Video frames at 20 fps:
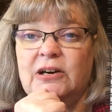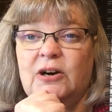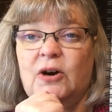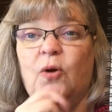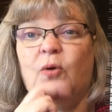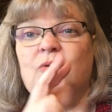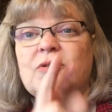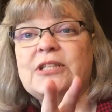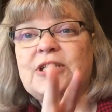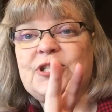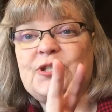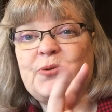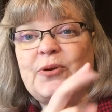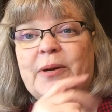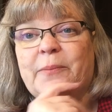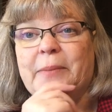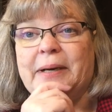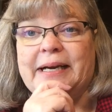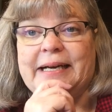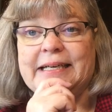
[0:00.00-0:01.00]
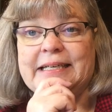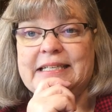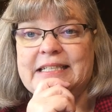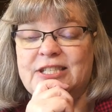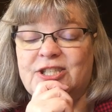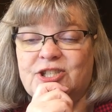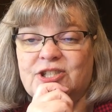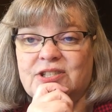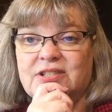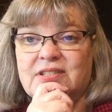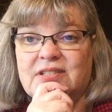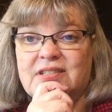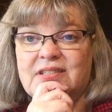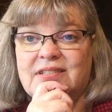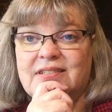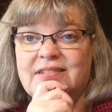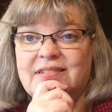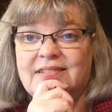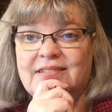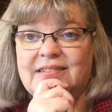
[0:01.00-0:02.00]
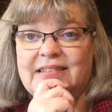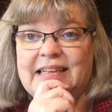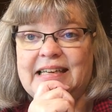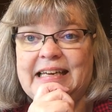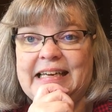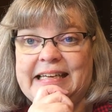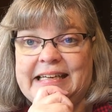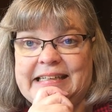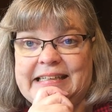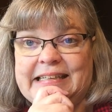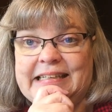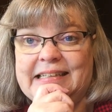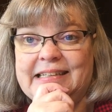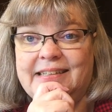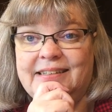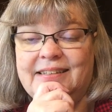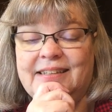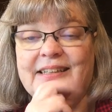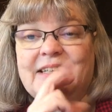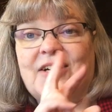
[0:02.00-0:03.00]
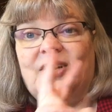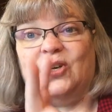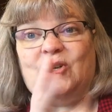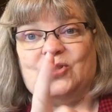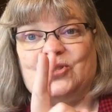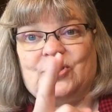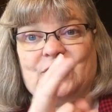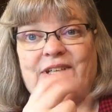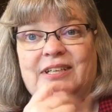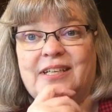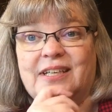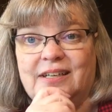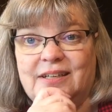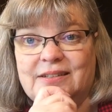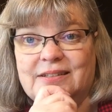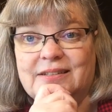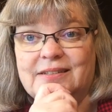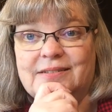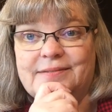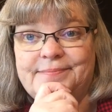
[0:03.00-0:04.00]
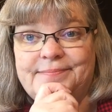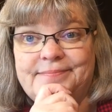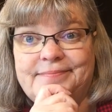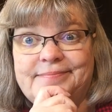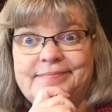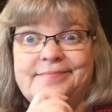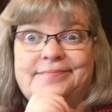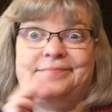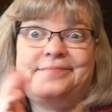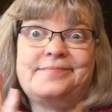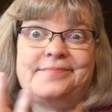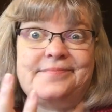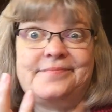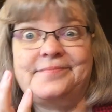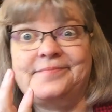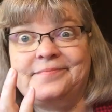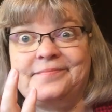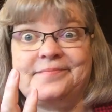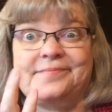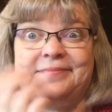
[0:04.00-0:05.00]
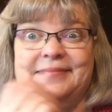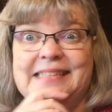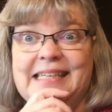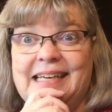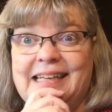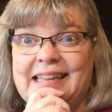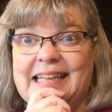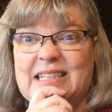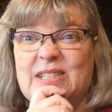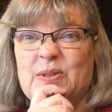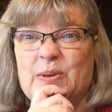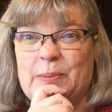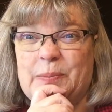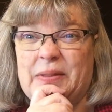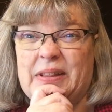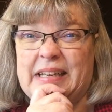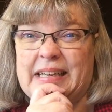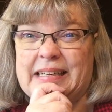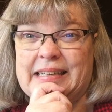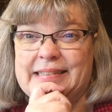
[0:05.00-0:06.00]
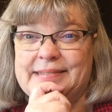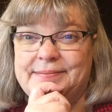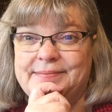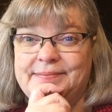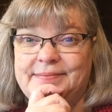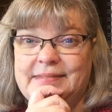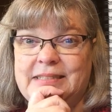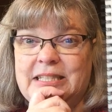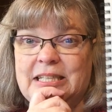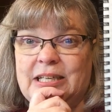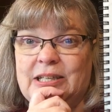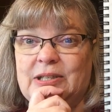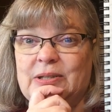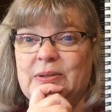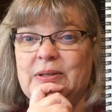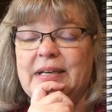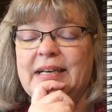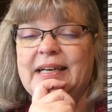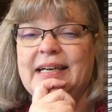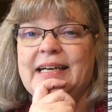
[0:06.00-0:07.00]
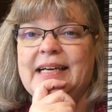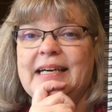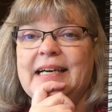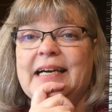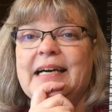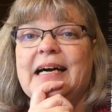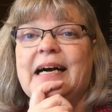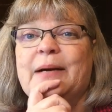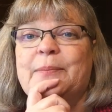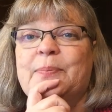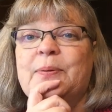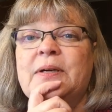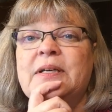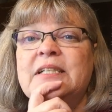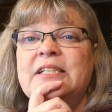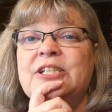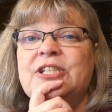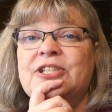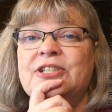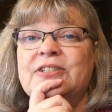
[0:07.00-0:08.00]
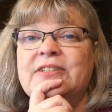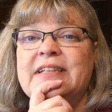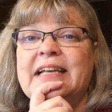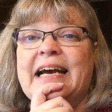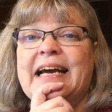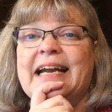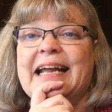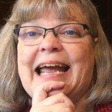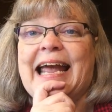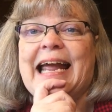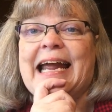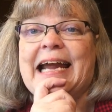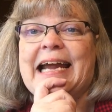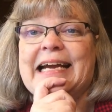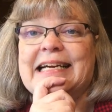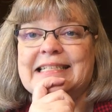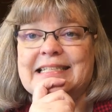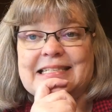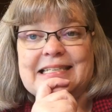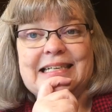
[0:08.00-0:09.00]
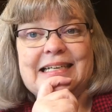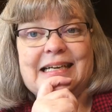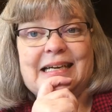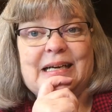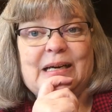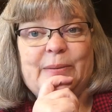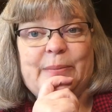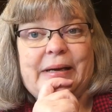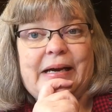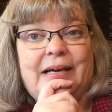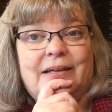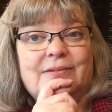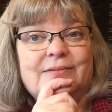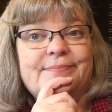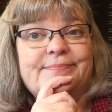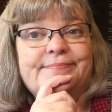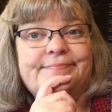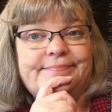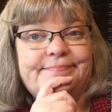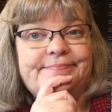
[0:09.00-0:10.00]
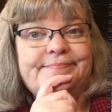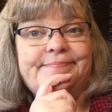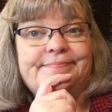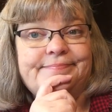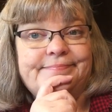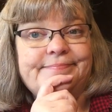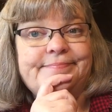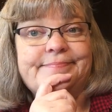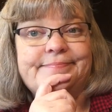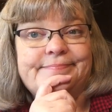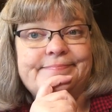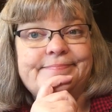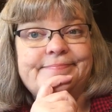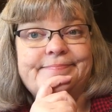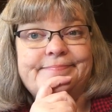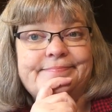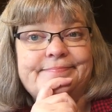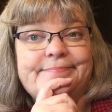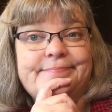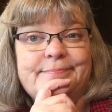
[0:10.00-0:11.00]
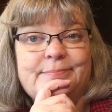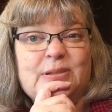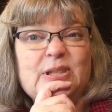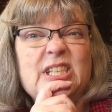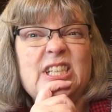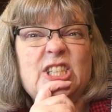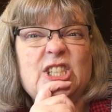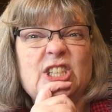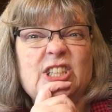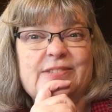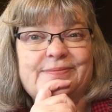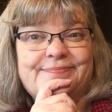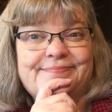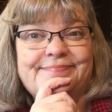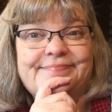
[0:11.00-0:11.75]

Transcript: only doing my initials in the alternate color. That's what I'm thinking. So I'm pretty sure that A is going to come out. Pretty sure.